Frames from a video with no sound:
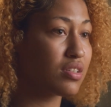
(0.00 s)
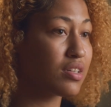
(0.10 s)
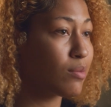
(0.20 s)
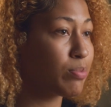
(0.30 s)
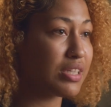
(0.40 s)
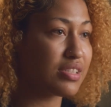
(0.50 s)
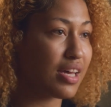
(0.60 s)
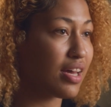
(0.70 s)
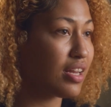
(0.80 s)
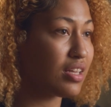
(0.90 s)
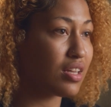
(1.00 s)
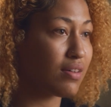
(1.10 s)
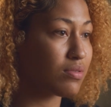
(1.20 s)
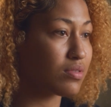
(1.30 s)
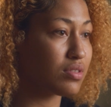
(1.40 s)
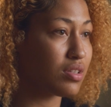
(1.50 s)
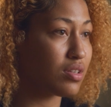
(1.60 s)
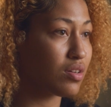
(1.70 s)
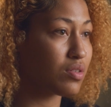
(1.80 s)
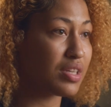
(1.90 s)
competes at any level, you
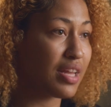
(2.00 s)
know,